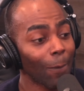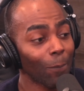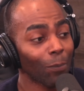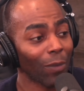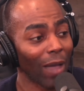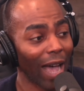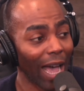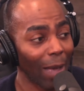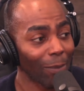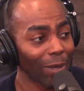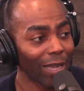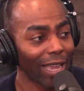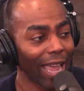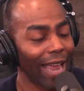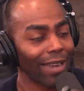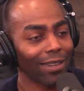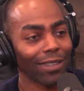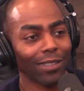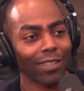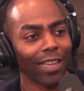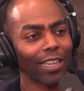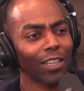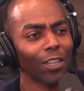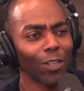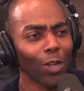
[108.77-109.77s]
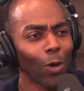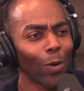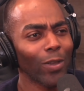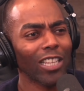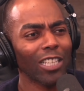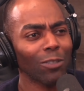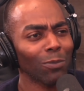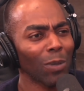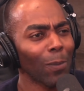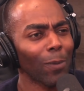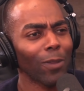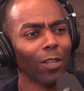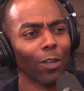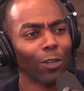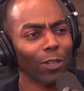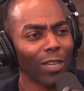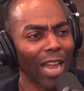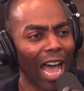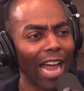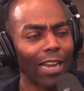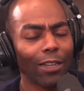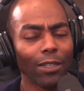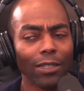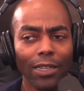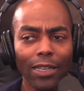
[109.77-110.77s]
I began to say, you know what, these people are
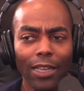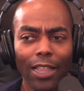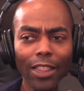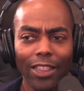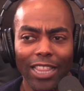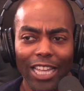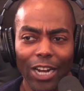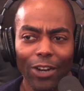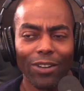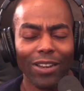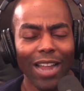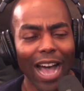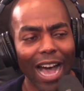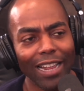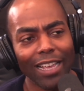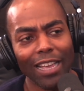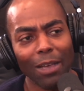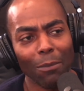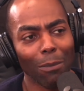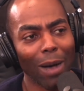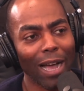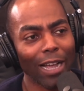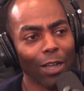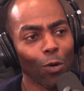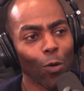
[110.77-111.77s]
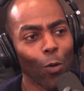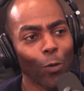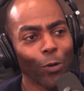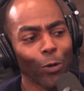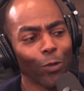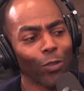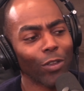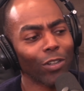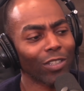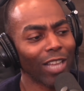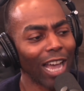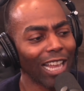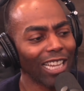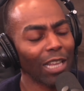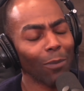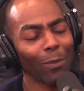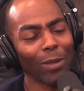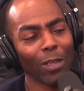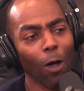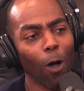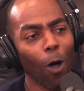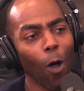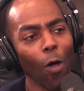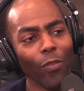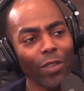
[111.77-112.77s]
not, they're not in my corner. They're telling me
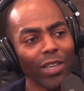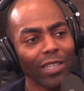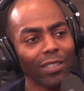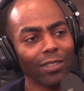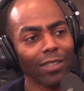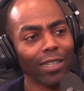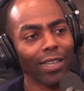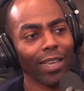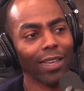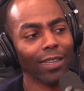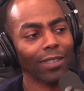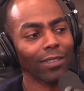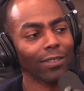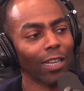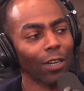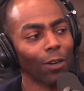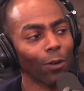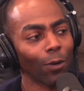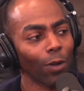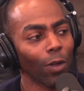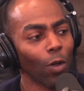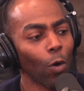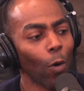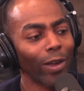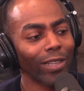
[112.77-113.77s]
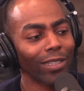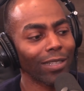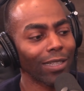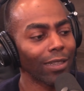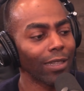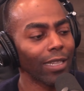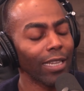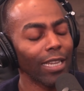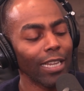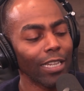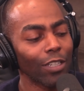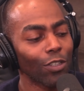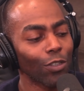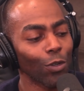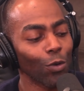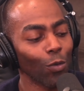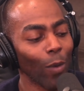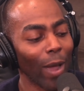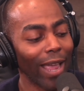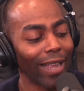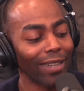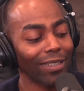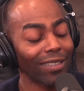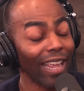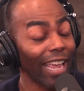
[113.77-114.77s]
all these things that are going to lead to
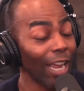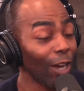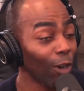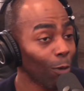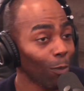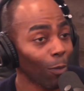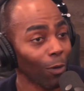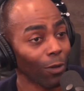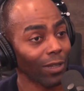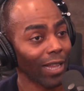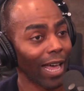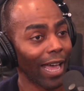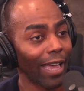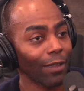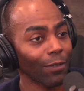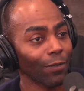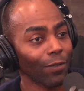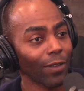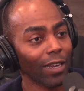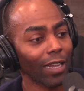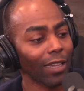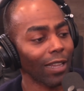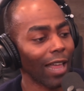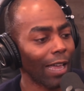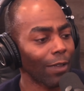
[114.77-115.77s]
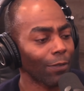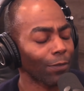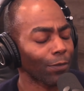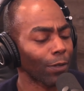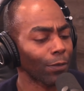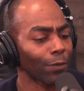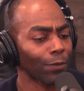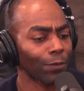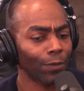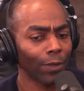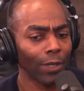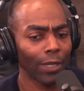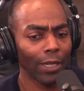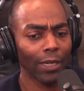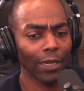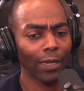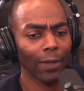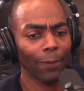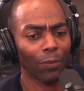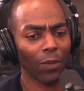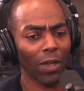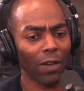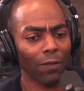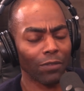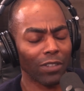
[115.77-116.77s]
a terrible life and a life of
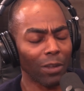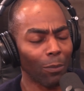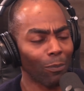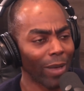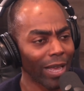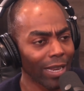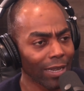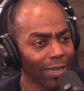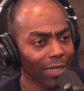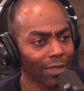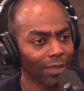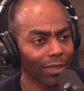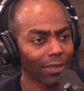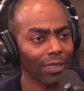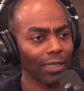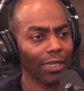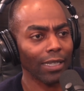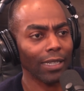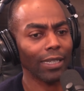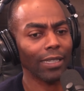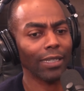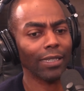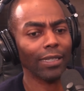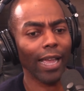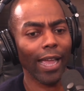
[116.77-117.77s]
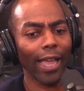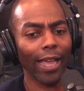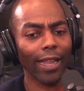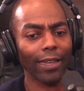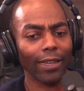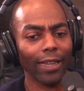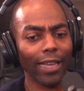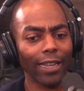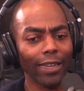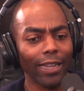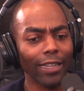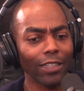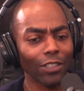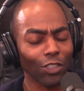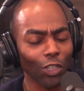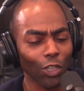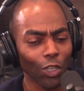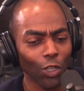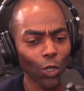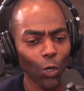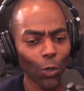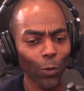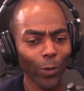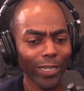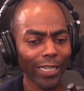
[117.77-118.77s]
dependency and
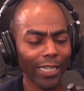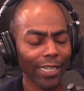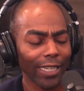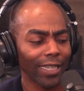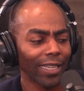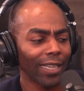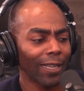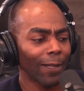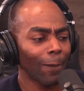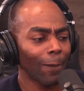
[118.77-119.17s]
insecurity.